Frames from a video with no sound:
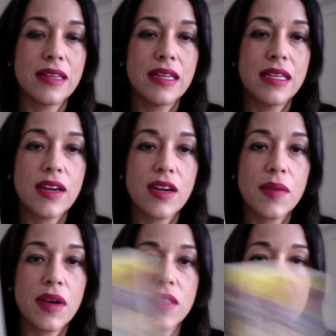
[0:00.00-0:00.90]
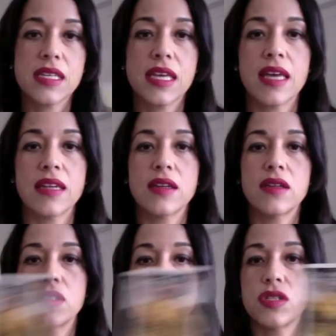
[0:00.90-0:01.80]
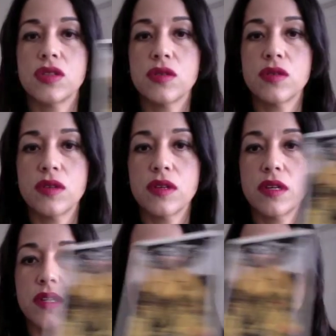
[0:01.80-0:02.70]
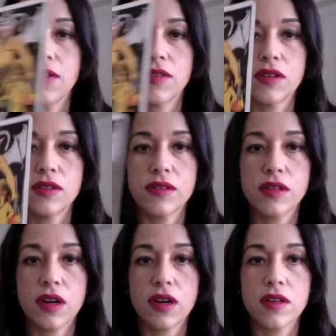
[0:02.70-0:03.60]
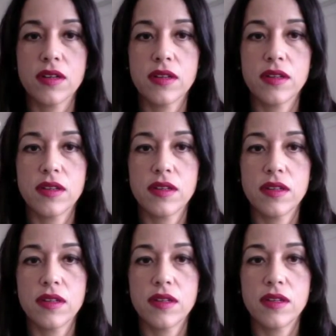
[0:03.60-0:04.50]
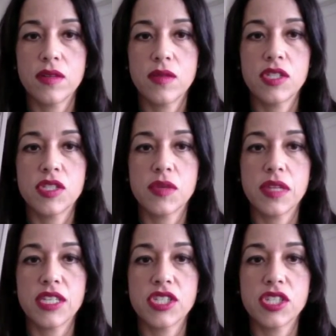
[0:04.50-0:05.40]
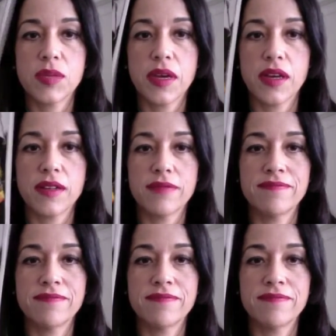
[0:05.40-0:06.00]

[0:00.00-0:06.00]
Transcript: Now compare this again to the devil card, which is relationship hell.